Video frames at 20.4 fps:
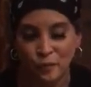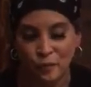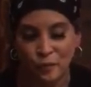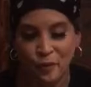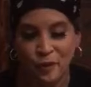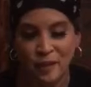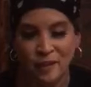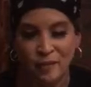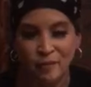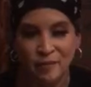
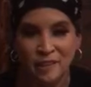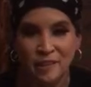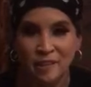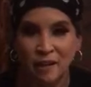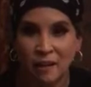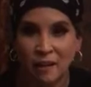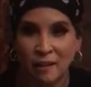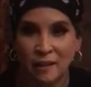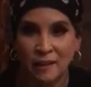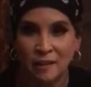when he was
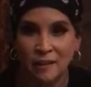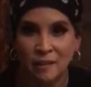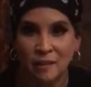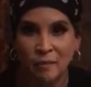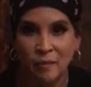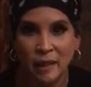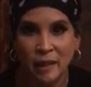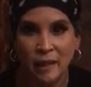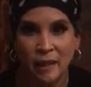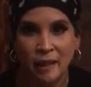talking to
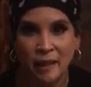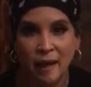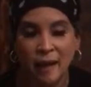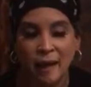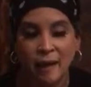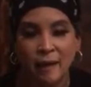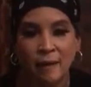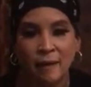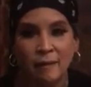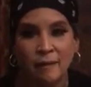me,
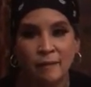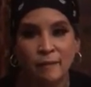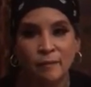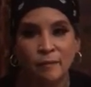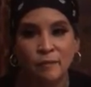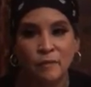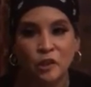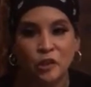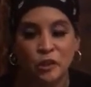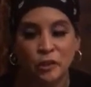
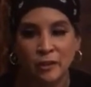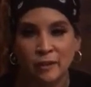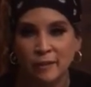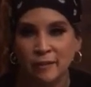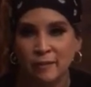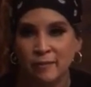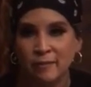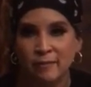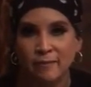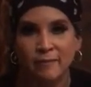I'm
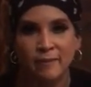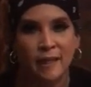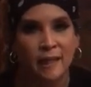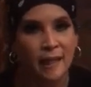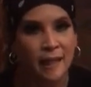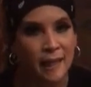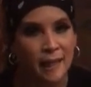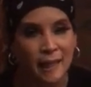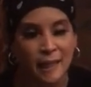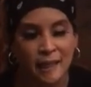sure
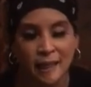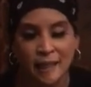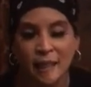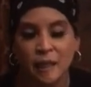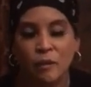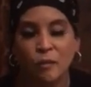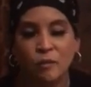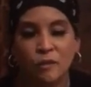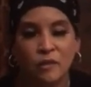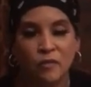
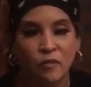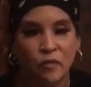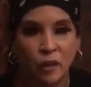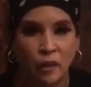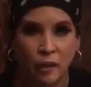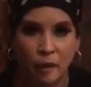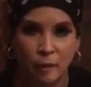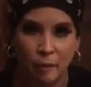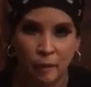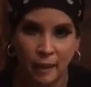he was
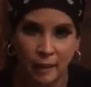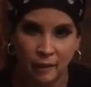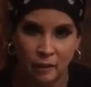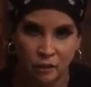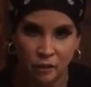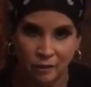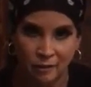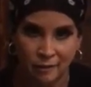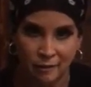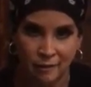very
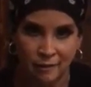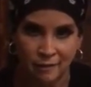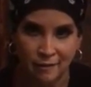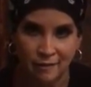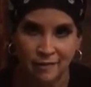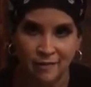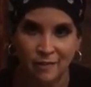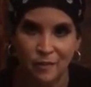patient